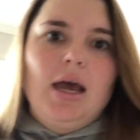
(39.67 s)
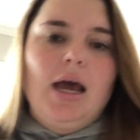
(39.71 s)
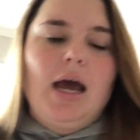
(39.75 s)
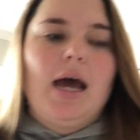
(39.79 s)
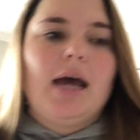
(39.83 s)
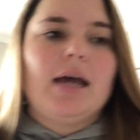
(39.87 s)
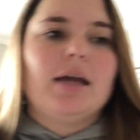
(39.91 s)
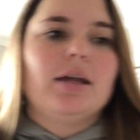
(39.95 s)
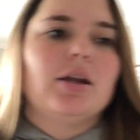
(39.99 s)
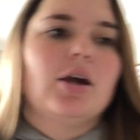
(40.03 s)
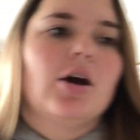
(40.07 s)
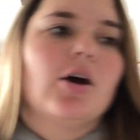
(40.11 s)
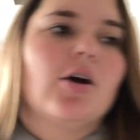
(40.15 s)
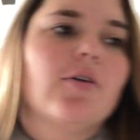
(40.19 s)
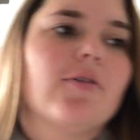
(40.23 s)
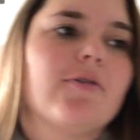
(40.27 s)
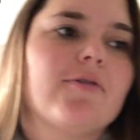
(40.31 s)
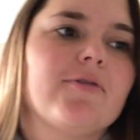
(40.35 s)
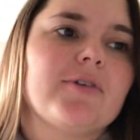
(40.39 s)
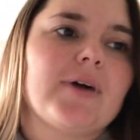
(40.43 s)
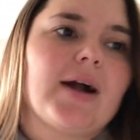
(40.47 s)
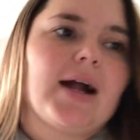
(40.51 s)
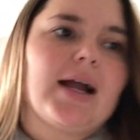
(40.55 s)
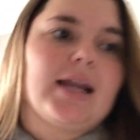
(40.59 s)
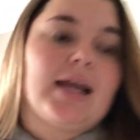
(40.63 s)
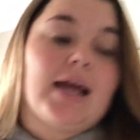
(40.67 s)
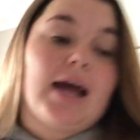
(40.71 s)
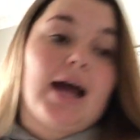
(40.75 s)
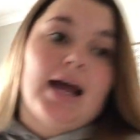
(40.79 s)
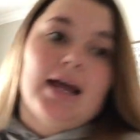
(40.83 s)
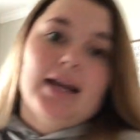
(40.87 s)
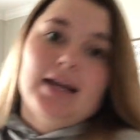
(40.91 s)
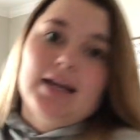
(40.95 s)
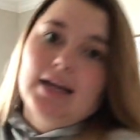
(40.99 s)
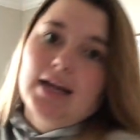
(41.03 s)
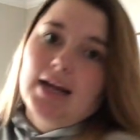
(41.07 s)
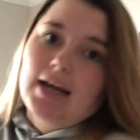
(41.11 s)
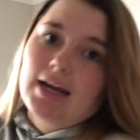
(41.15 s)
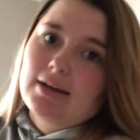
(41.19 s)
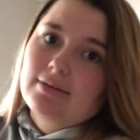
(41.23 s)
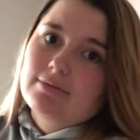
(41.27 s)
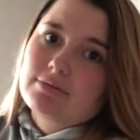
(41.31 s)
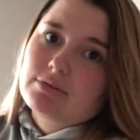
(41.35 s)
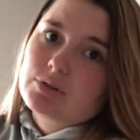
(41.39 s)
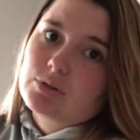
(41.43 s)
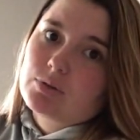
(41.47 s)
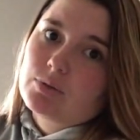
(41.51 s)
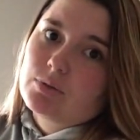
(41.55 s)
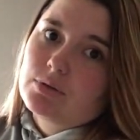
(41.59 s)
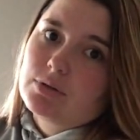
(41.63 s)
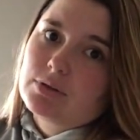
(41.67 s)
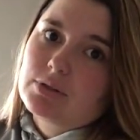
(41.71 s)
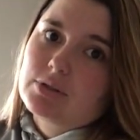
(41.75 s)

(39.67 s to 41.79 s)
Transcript: I know Friday I didn't have school,